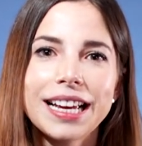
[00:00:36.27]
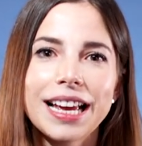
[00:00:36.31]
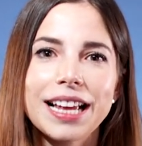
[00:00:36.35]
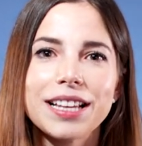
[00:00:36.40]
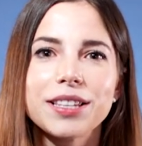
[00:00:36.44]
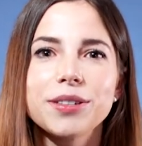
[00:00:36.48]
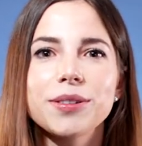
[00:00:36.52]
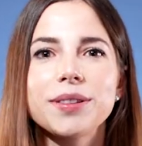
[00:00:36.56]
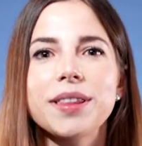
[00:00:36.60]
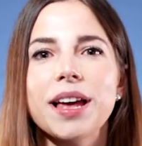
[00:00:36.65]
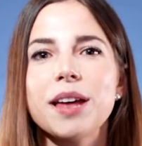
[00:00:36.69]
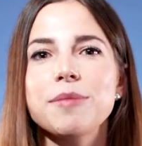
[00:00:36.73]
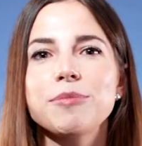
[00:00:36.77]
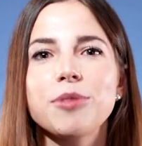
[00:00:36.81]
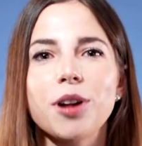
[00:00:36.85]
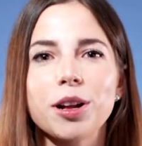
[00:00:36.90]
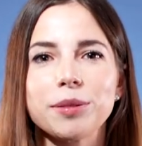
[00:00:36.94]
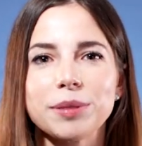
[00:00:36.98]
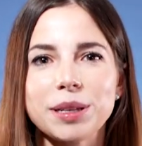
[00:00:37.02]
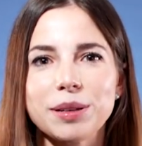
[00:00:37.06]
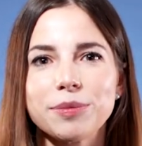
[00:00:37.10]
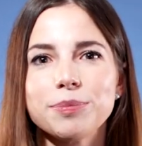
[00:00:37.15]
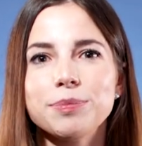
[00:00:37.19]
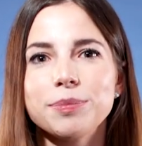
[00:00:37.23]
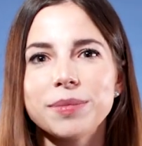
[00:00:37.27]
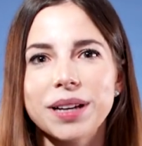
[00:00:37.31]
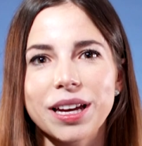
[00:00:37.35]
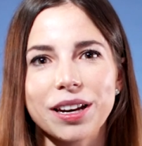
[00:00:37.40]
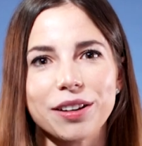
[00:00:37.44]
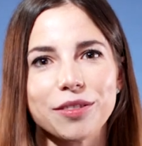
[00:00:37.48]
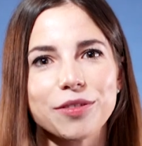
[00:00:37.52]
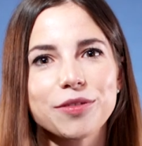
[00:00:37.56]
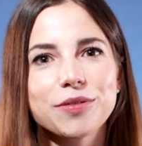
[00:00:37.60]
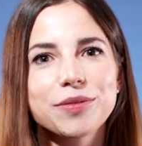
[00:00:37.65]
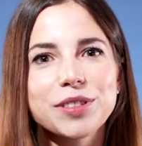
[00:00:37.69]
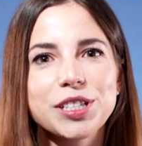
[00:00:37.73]
And so that probably kind
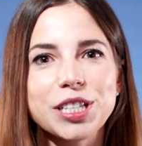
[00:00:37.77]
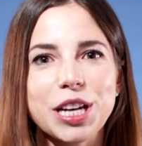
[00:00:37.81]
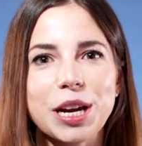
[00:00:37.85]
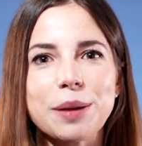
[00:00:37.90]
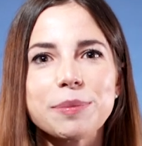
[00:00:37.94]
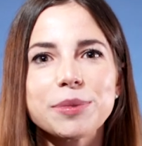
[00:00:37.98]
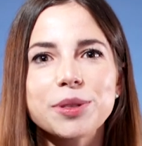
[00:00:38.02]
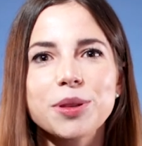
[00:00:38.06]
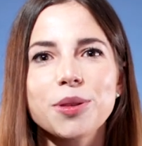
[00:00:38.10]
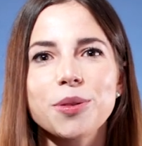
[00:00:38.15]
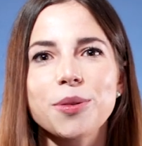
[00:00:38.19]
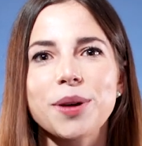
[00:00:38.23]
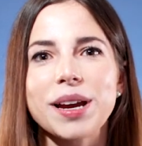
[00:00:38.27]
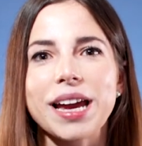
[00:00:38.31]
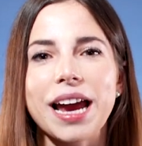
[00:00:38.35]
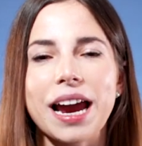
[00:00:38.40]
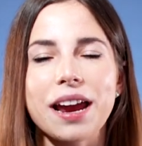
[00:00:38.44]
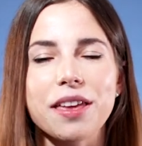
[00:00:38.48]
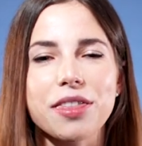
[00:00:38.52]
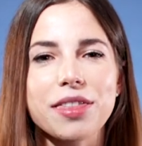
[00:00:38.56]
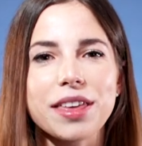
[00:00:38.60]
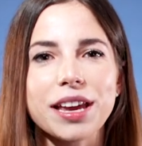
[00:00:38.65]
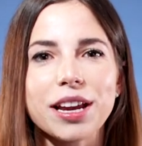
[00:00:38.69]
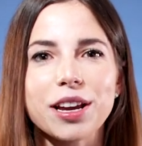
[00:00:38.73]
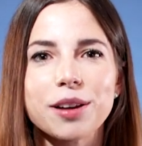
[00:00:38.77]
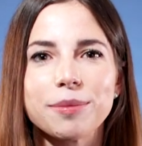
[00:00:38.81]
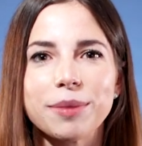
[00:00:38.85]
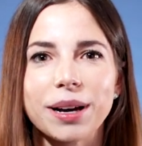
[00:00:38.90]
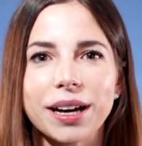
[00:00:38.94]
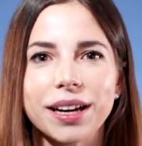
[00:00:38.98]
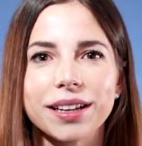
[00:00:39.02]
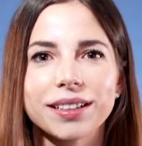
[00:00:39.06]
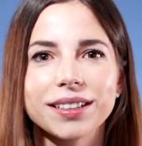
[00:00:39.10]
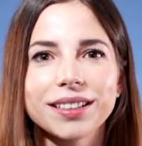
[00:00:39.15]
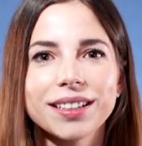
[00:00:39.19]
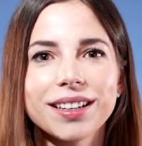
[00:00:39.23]
of shaped the way I think
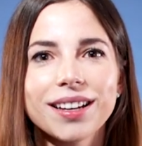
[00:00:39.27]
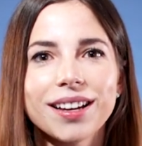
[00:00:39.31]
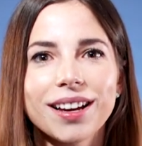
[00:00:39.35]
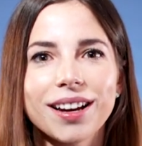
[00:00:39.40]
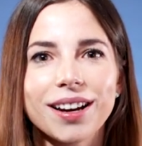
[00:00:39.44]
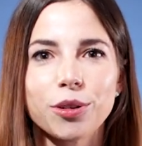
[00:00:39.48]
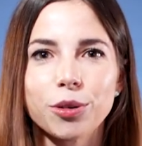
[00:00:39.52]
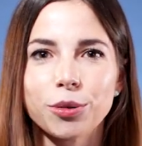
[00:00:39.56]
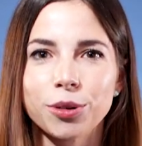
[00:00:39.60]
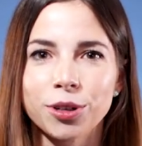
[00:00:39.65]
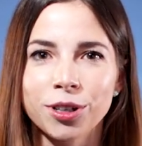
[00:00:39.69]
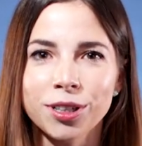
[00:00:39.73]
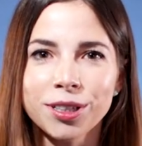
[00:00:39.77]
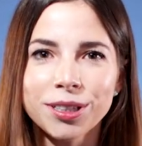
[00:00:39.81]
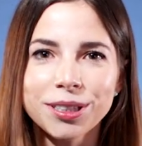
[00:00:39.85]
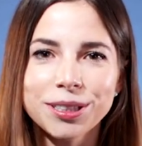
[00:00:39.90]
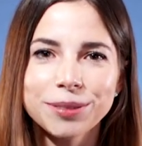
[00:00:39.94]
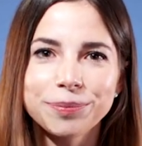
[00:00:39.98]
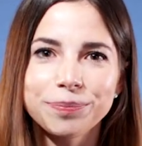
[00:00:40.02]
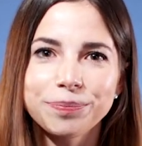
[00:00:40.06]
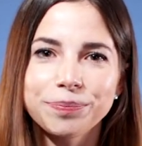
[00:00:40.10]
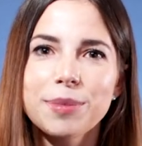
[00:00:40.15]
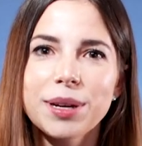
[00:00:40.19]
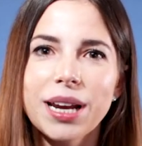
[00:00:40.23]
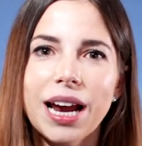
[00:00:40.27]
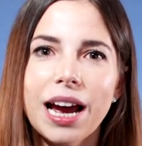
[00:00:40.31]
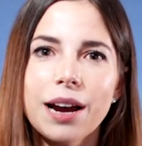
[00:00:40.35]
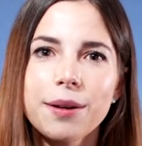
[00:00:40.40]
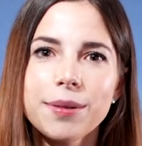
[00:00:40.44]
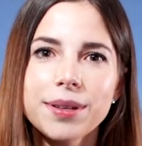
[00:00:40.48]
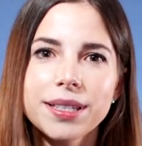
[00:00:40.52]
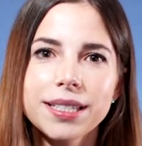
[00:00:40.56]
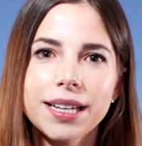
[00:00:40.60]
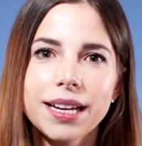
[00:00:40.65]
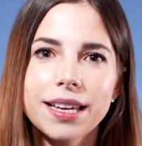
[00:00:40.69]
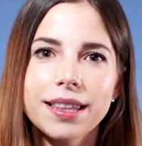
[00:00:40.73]
about the world. But I
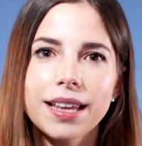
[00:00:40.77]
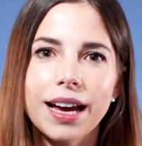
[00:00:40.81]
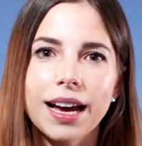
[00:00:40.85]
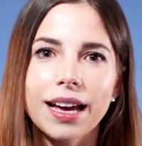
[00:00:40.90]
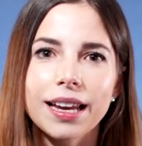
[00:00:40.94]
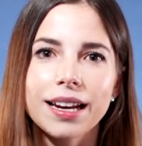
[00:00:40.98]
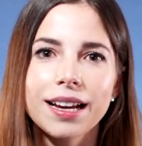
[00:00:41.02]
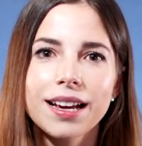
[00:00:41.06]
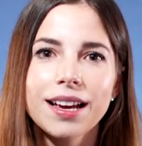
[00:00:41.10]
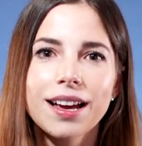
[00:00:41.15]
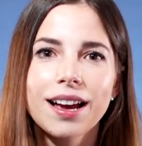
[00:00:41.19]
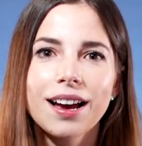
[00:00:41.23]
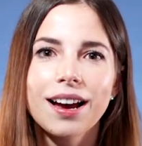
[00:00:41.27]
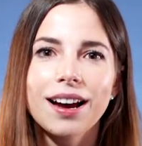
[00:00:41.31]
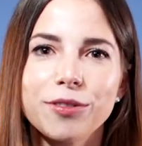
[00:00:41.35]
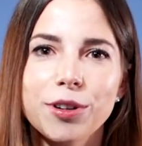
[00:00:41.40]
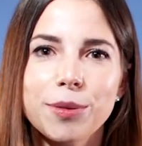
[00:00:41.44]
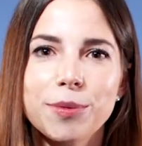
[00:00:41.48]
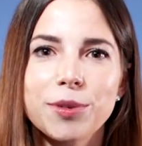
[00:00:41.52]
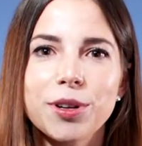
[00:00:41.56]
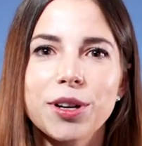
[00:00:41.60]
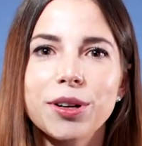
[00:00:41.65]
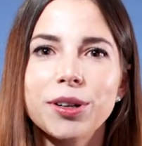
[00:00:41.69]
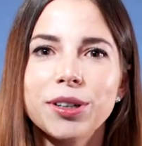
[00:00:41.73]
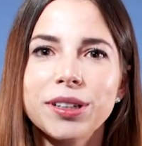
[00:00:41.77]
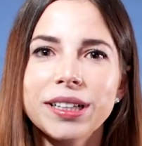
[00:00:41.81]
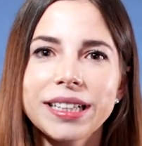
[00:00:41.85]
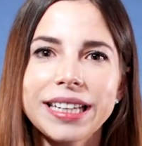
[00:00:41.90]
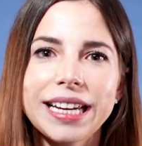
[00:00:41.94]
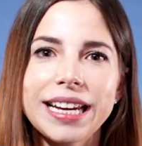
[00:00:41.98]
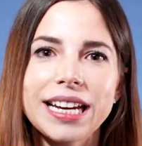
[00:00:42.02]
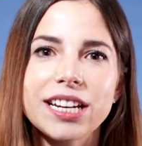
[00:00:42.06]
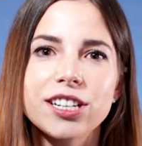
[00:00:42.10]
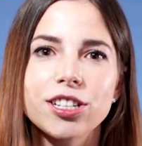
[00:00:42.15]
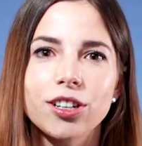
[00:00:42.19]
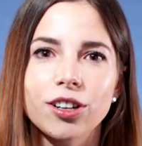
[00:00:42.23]
would say that from an early
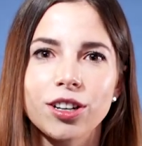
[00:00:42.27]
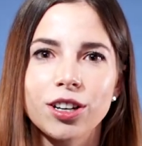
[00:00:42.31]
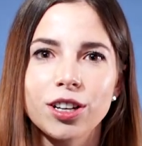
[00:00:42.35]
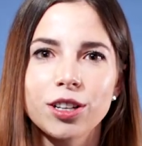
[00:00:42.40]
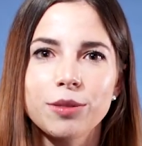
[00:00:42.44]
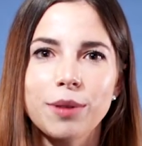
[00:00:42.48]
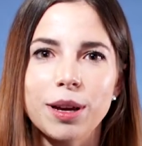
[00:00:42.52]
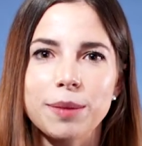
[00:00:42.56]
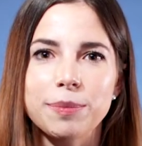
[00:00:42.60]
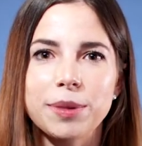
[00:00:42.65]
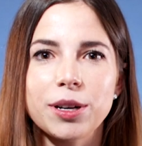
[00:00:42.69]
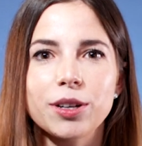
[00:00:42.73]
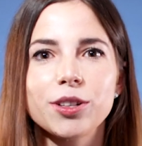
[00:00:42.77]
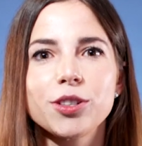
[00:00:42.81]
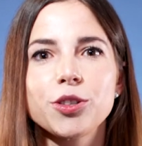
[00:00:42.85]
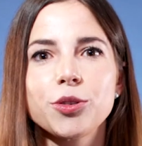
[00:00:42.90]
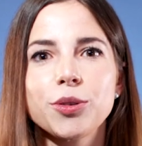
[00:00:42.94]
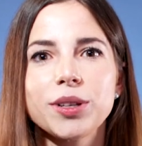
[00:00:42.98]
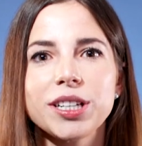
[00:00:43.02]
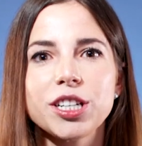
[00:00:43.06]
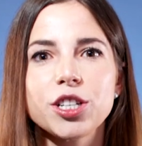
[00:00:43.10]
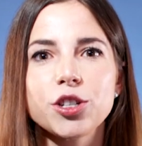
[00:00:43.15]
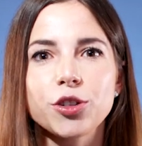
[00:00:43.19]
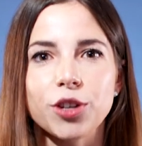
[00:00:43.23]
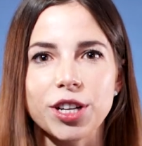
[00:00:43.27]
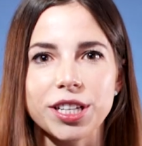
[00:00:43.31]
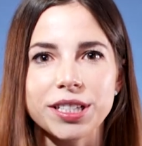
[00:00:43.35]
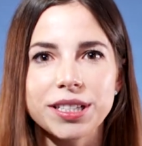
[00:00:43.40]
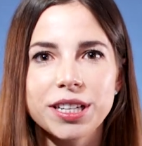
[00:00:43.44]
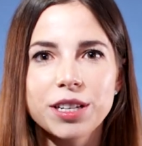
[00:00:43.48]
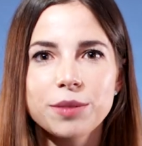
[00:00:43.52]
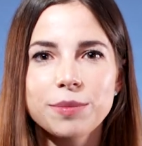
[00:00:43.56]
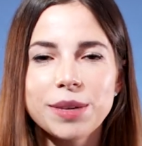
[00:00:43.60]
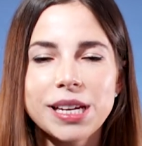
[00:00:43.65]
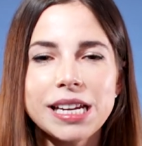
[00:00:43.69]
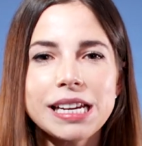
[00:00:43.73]
age on, my parents really
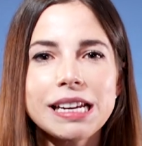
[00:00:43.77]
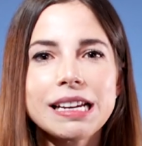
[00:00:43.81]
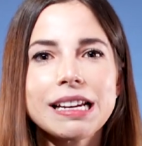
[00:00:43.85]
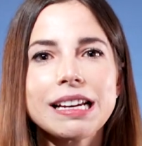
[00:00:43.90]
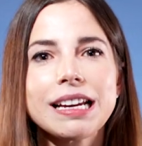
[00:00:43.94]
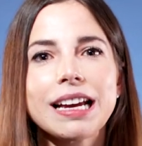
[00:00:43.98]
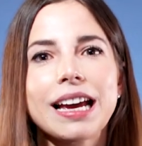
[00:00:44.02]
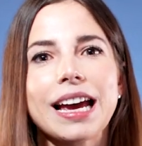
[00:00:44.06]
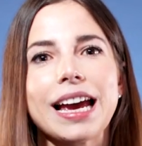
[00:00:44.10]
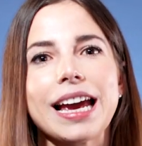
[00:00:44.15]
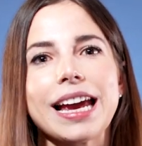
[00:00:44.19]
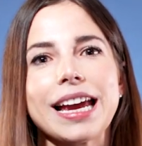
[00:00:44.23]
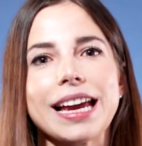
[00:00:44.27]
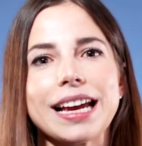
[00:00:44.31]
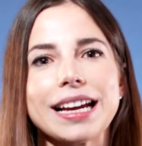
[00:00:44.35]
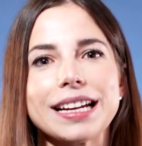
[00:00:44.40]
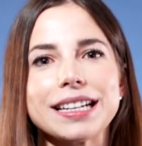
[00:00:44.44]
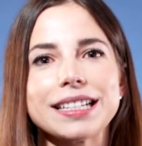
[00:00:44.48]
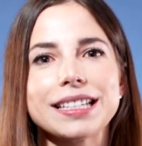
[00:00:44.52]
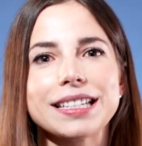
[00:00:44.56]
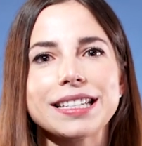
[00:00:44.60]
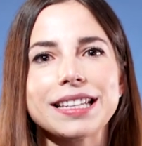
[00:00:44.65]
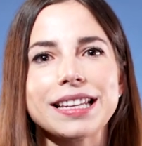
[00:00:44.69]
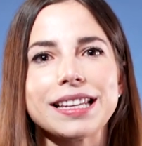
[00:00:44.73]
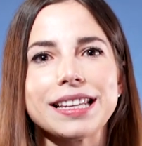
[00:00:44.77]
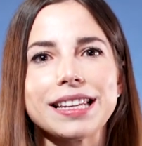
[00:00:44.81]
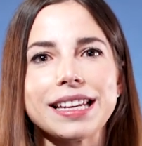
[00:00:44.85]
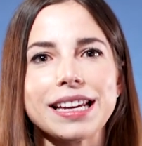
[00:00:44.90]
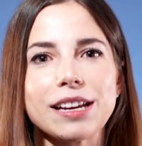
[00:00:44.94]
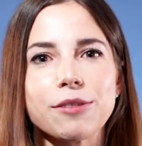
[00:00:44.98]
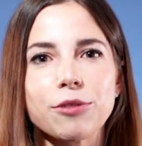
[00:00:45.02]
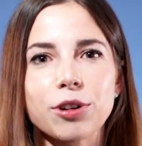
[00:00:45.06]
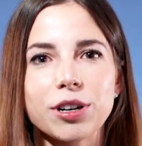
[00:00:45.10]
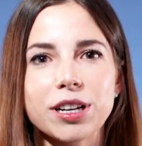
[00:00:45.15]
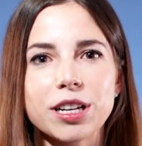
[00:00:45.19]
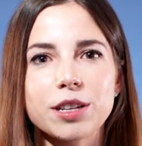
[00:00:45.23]
trusted me and
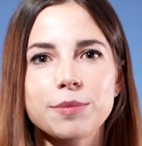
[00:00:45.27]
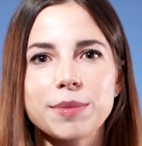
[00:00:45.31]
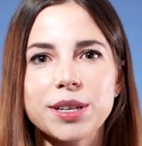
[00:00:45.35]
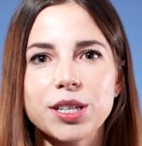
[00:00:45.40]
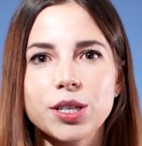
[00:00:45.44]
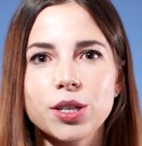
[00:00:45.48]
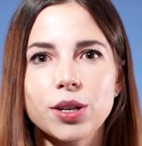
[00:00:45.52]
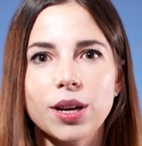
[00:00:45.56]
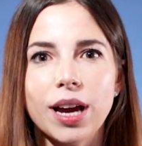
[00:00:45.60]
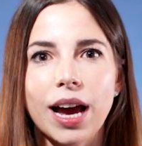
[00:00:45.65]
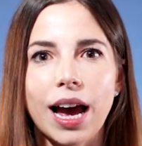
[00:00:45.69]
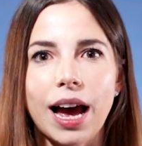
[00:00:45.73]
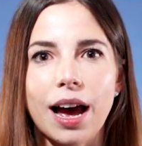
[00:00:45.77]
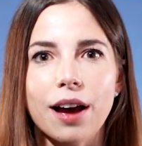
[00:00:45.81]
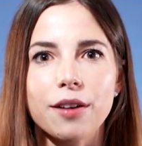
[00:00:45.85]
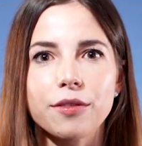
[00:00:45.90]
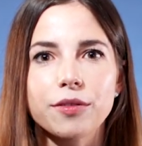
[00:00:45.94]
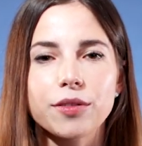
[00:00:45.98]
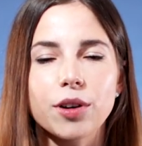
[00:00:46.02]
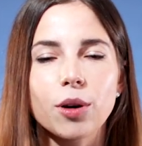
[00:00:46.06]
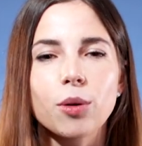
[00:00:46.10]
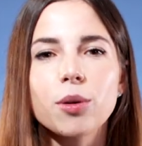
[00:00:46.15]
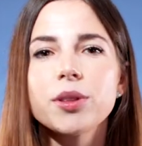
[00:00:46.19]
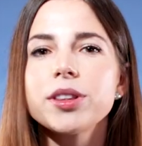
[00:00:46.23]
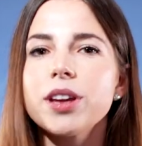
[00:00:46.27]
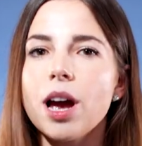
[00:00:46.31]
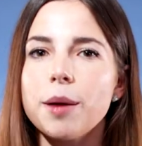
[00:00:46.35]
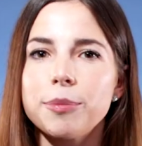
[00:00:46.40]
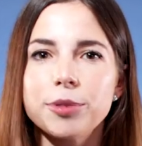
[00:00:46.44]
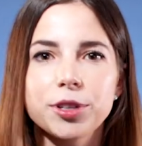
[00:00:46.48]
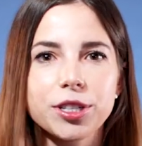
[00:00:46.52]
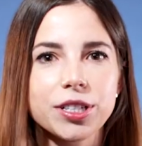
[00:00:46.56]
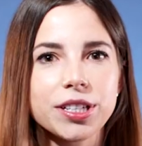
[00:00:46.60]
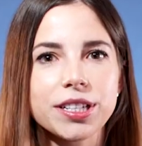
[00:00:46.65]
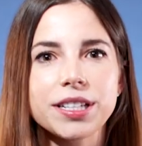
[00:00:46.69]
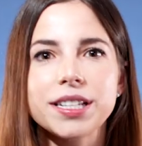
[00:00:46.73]
they wanted me to have all the
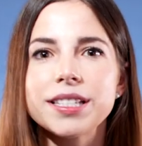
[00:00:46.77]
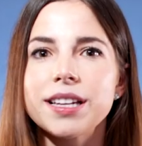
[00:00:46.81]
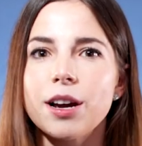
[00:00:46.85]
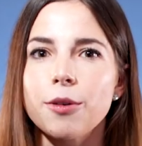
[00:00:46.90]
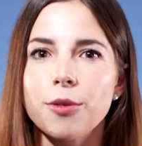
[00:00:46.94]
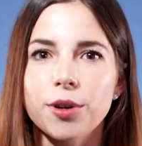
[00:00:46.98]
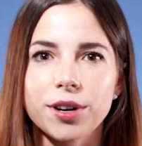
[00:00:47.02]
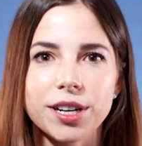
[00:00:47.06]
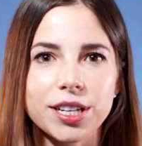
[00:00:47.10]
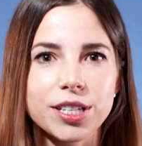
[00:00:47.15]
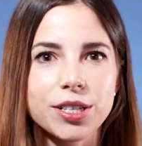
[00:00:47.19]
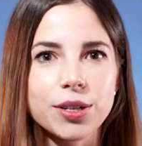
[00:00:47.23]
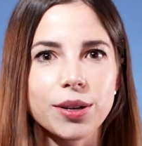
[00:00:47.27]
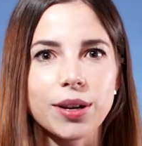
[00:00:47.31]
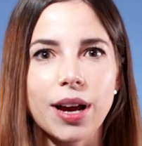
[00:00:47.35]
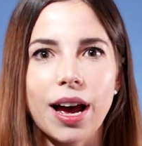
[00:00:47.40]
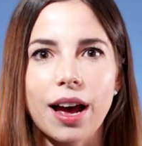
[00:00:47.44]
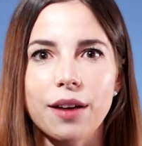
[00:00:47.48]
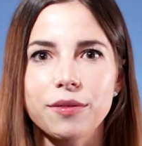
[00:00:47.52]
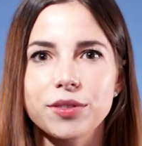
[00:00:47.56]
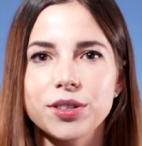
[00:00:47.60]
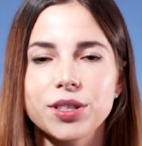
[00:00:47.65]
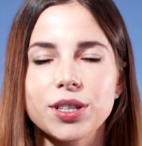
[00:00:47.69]
opportunities I wanted to have.